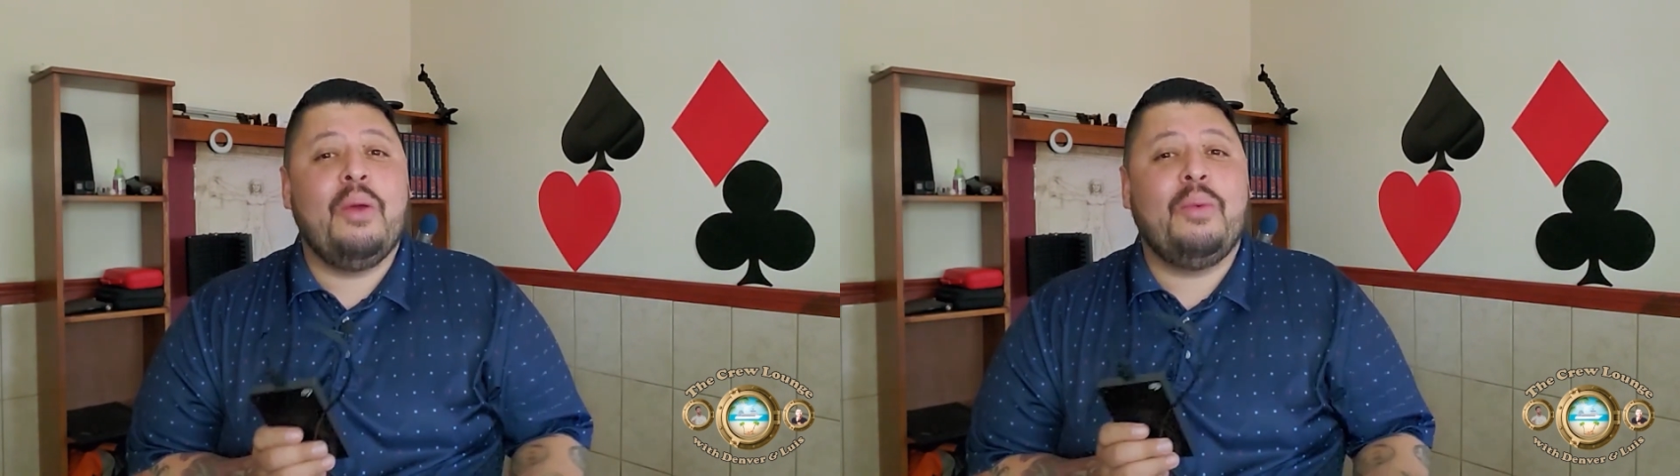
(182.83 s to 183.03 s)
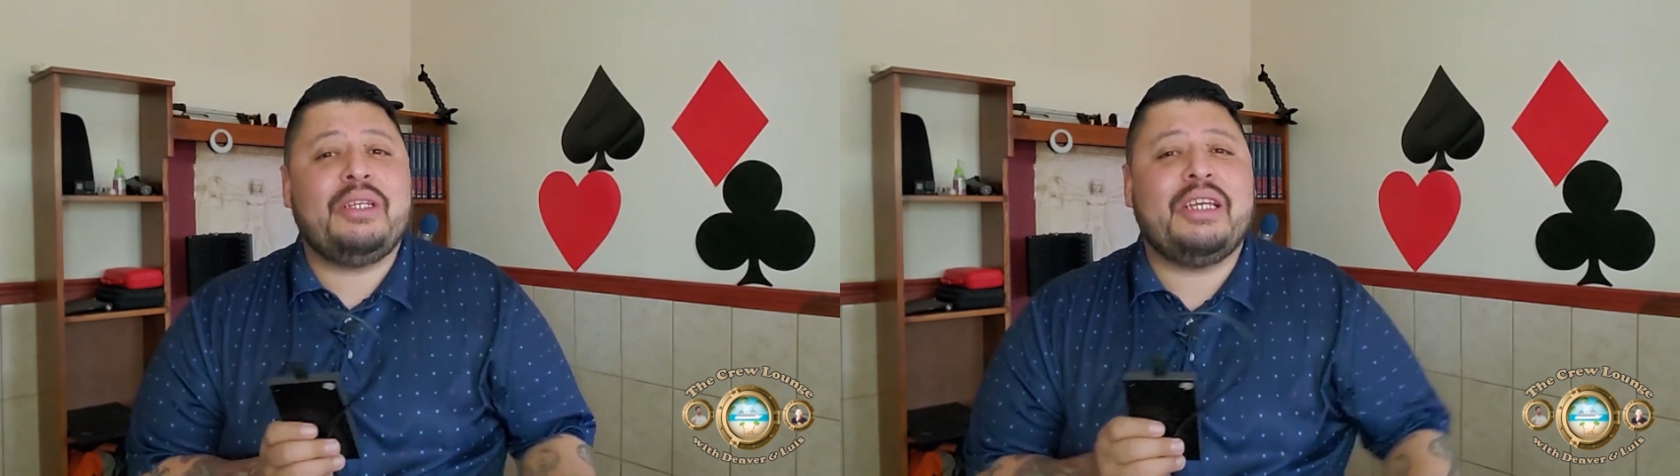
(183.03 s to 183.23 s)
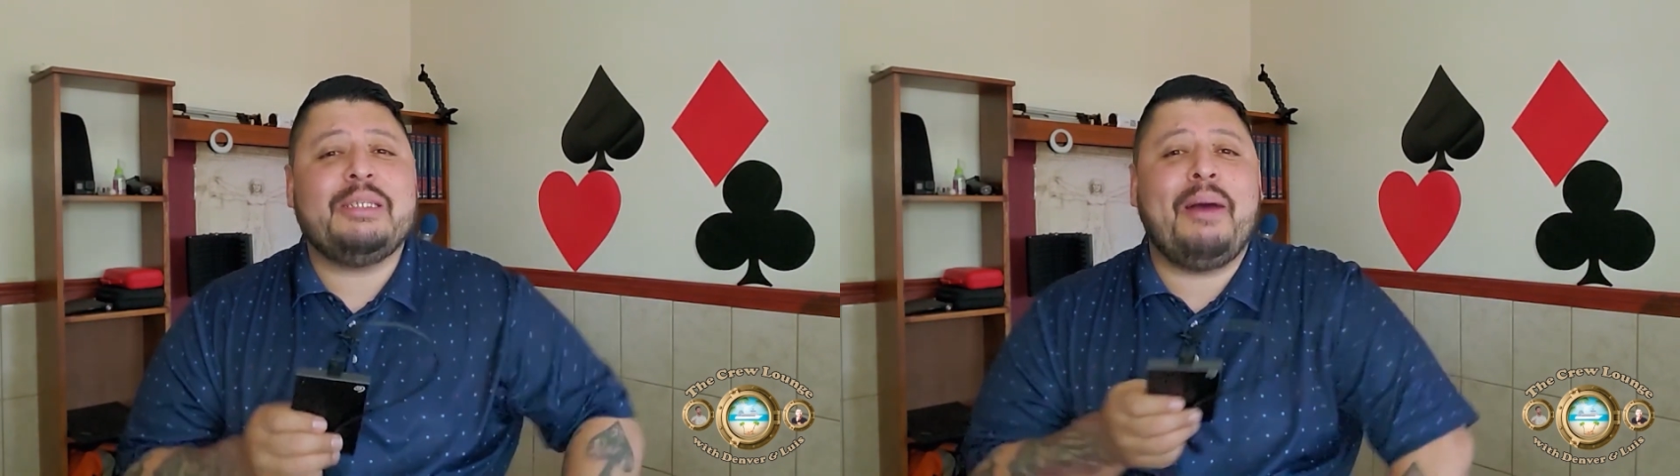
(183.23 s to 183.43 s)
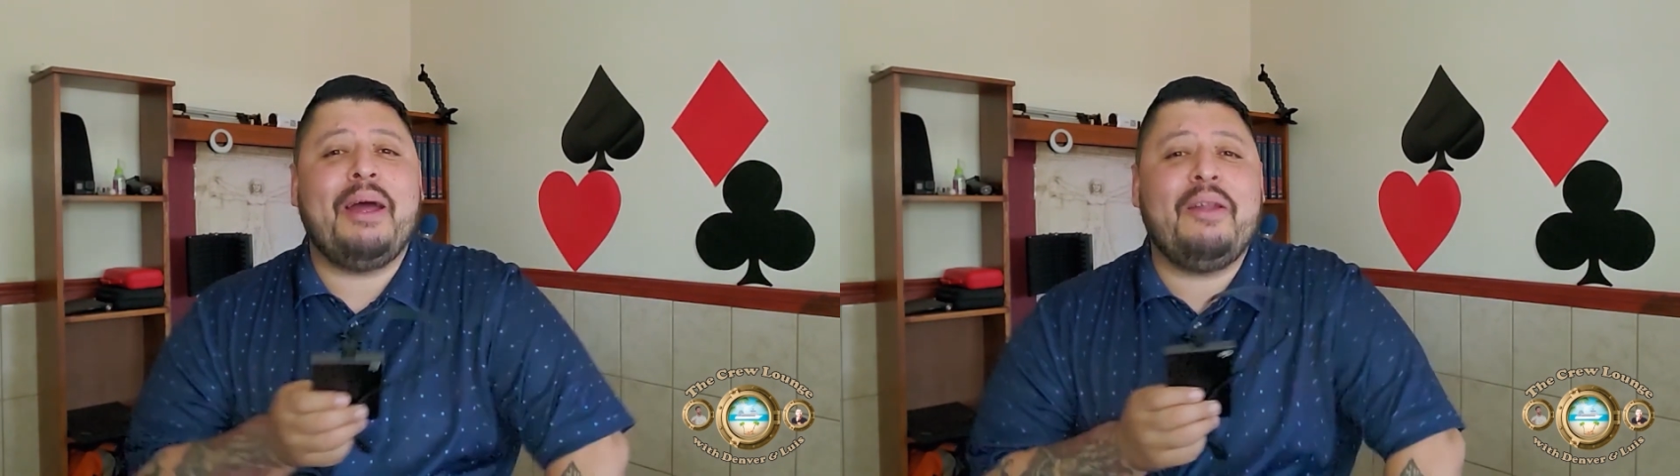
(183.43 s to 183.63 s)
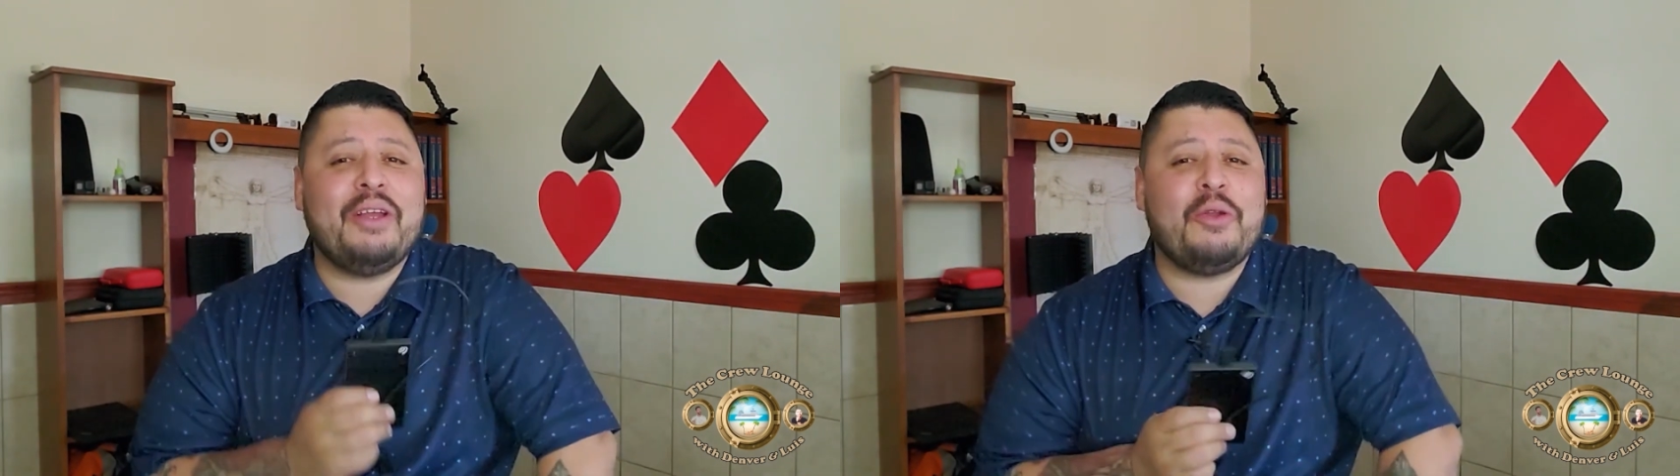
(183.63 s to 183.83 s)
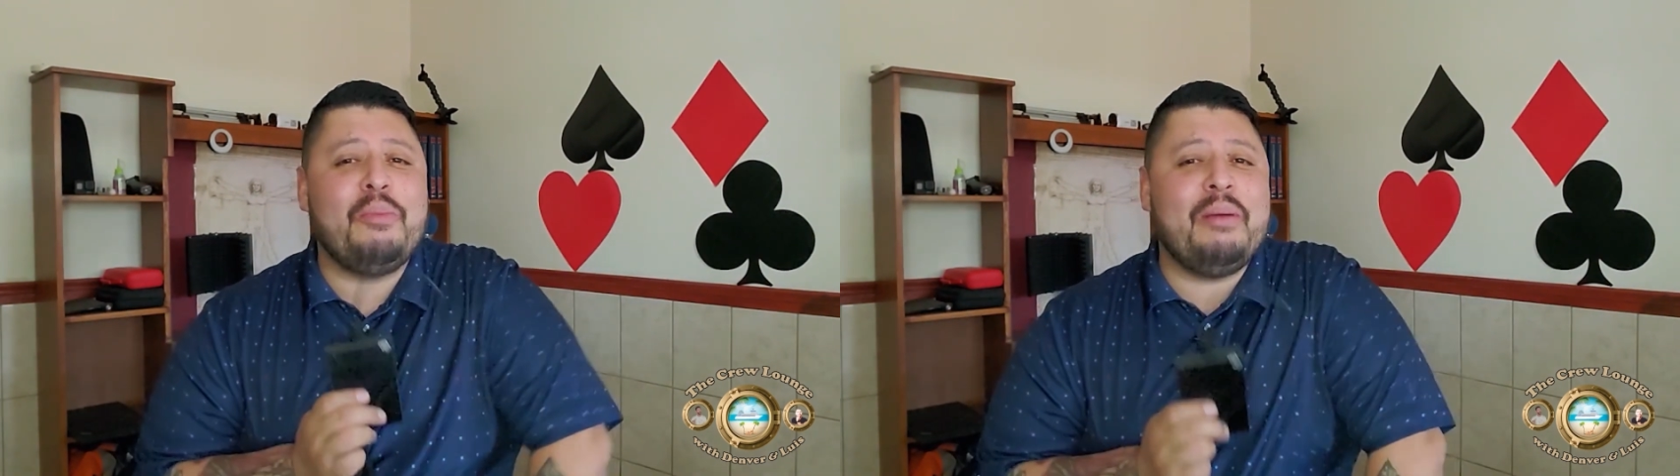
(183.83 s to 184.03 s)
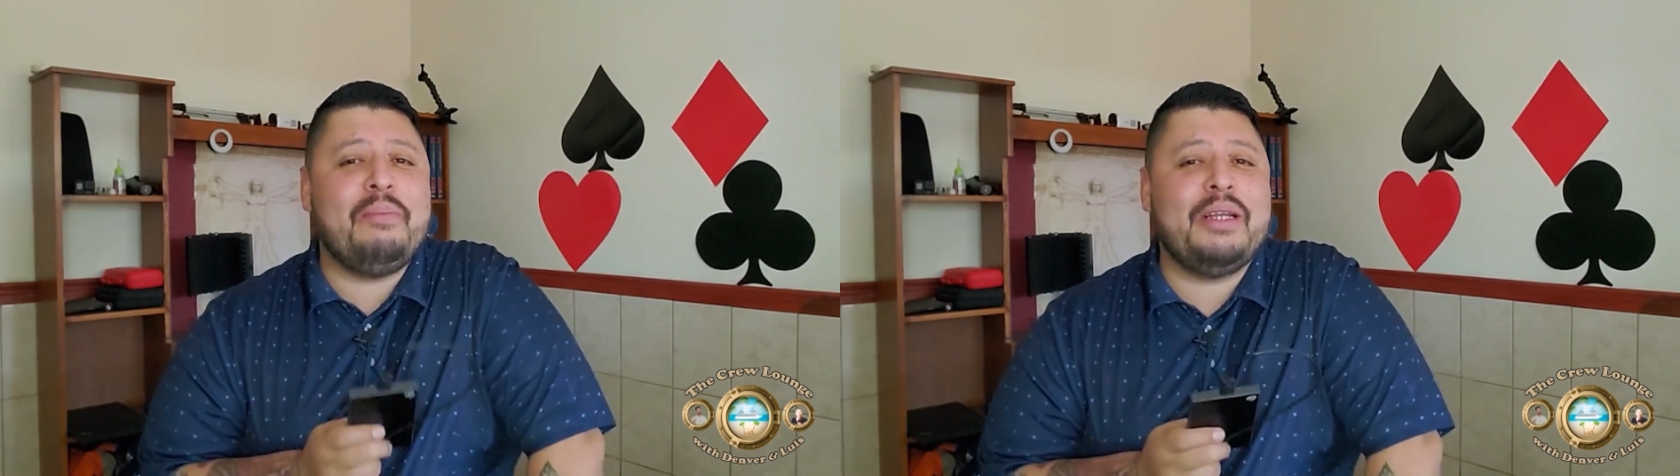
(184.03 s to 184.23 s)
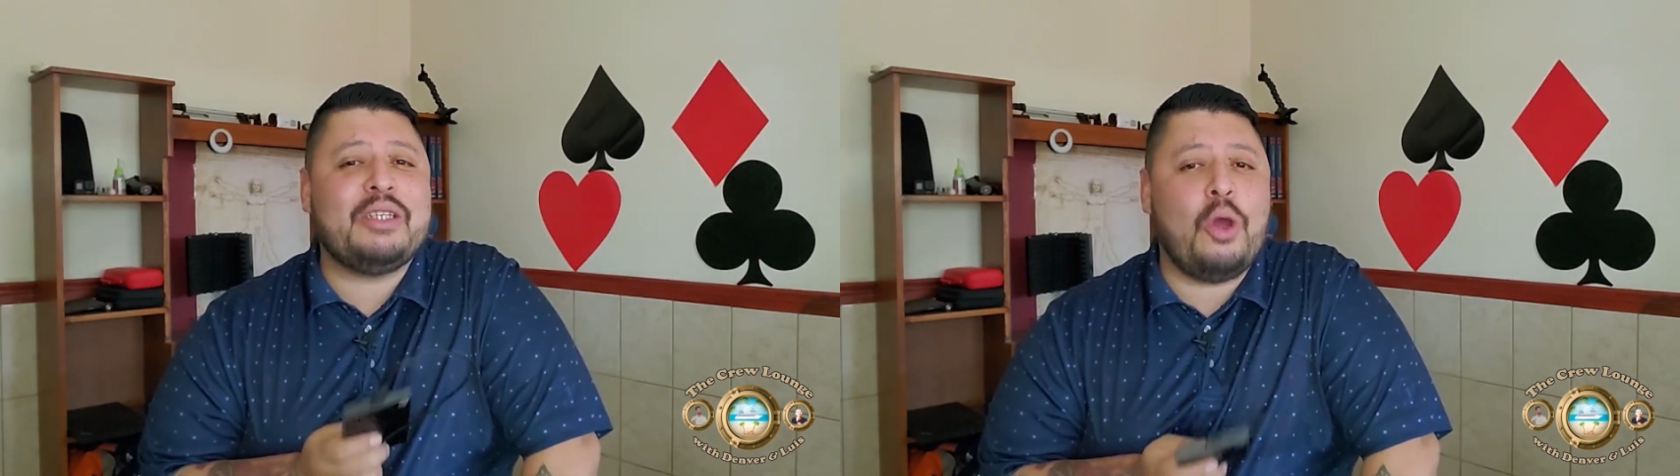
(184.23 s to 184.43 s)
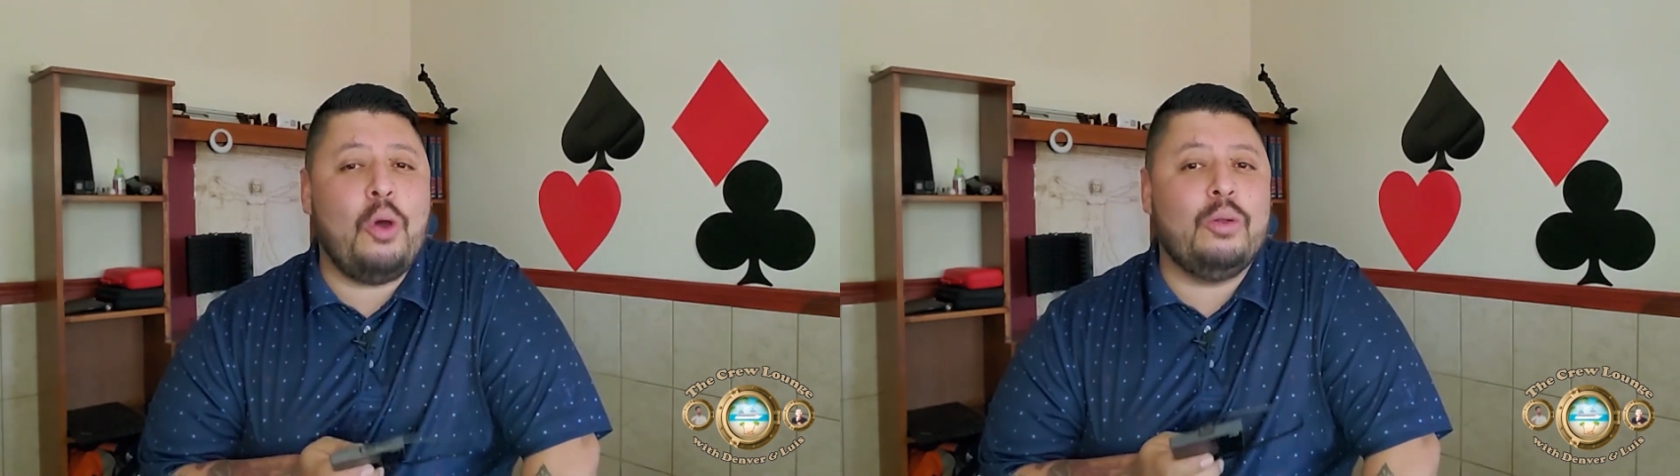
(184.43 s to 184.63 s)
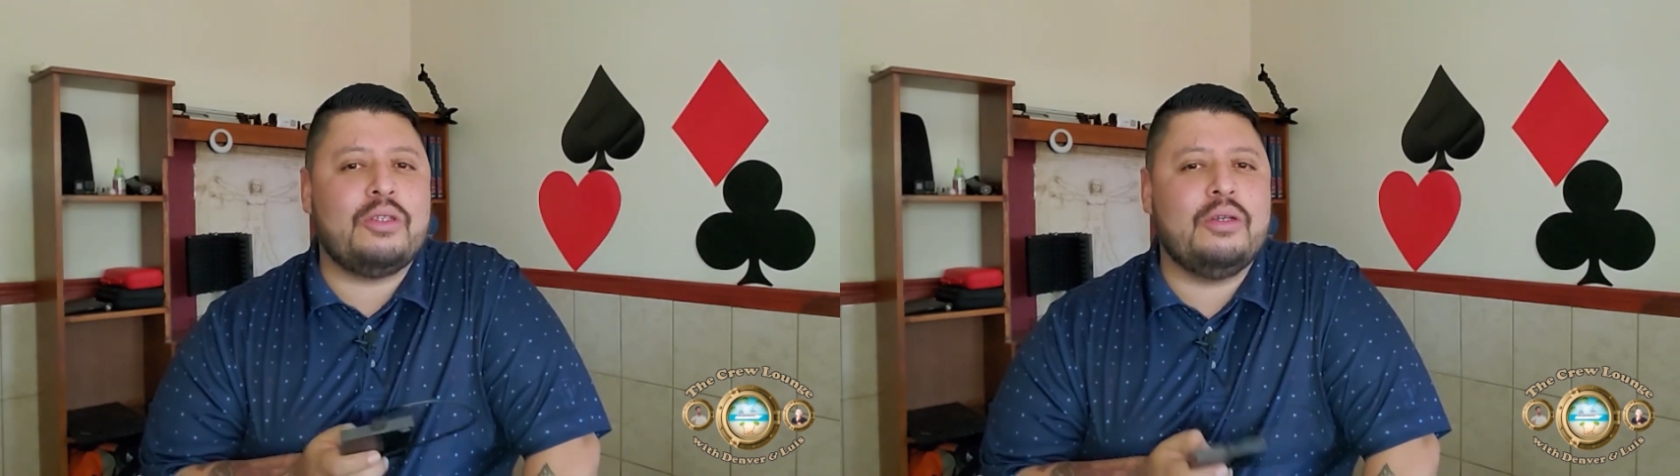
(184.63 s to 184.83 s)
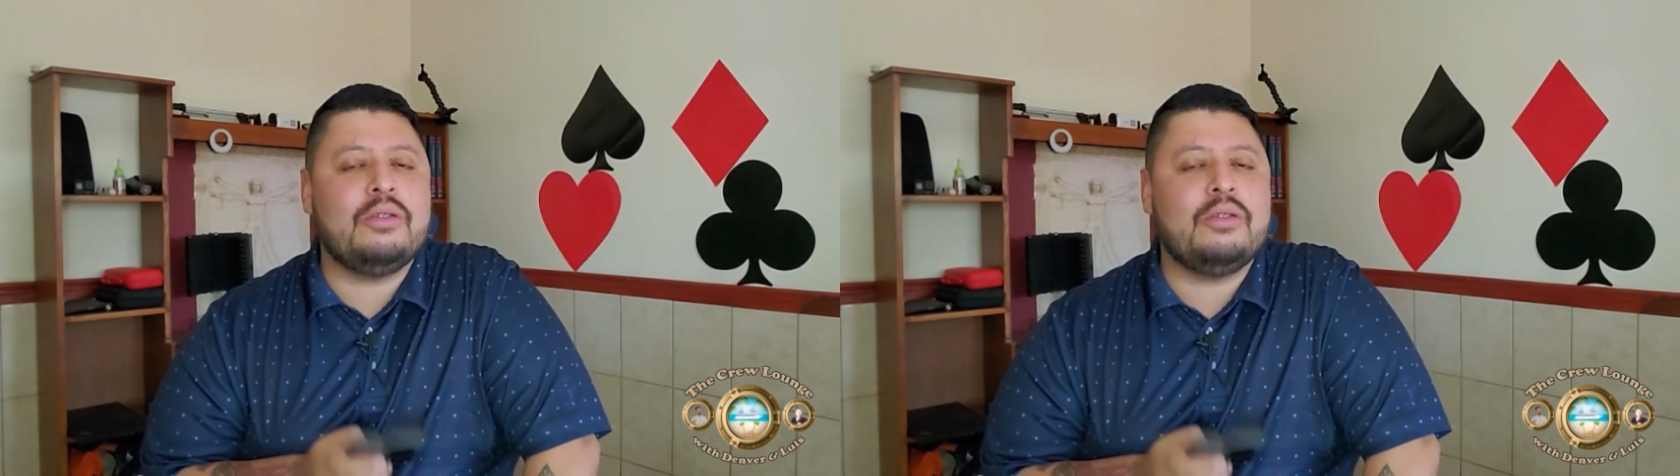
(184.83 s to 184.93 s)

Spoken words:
which is part of the crew member's code